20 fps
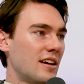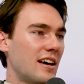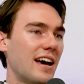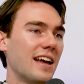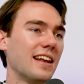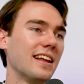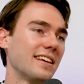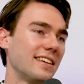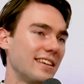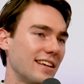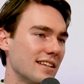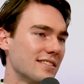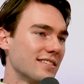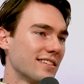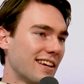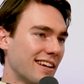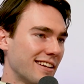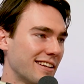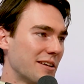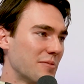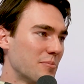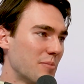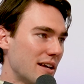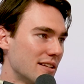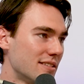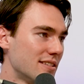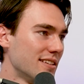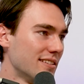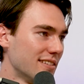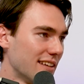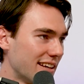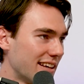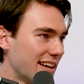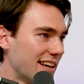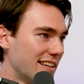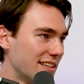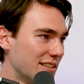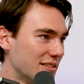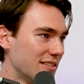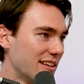And like, yes, it can get messy like
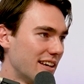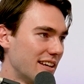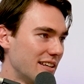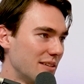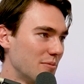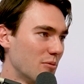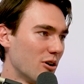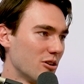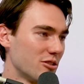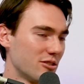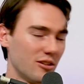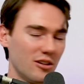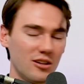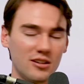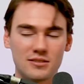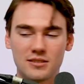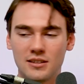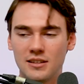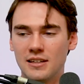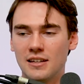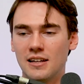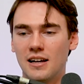any martial art.